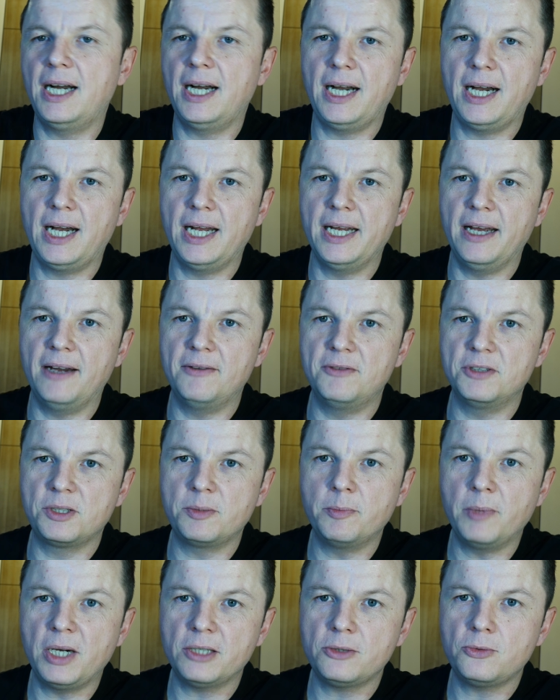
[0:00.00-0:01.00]
I have a
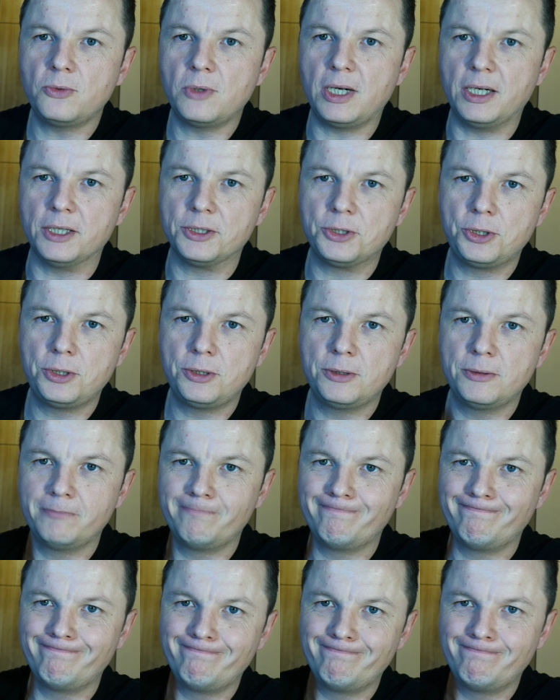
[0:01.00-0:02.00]
smartwatch.
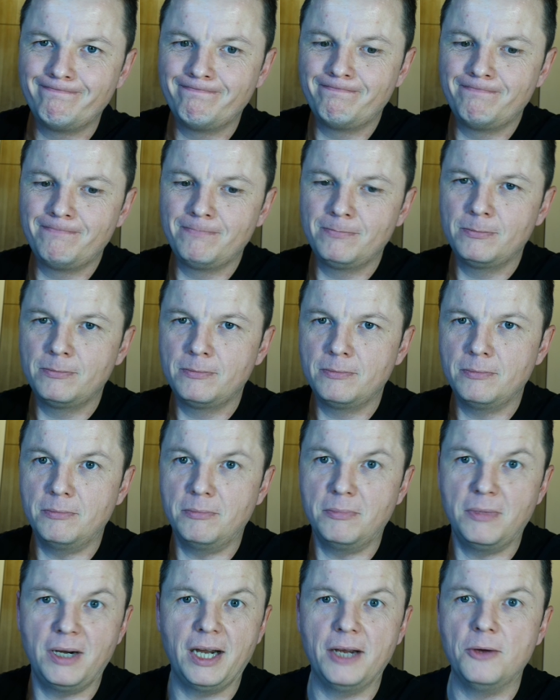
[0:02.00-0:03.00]

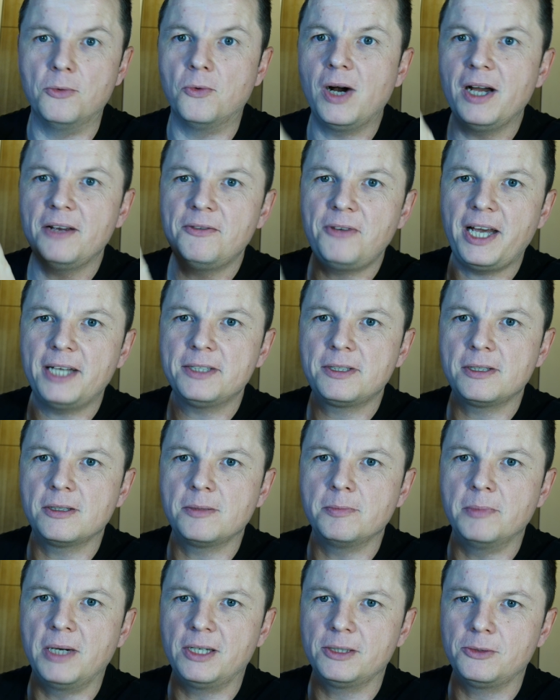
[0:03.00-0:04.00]
My wife has a
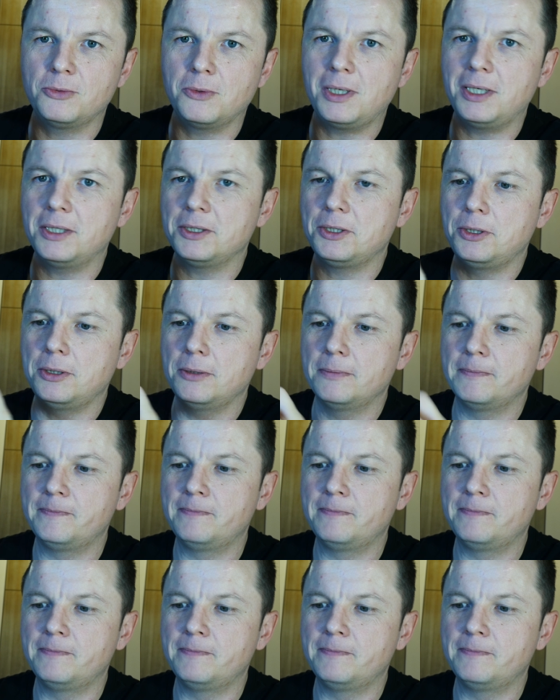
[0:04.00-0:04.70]
smartwatch.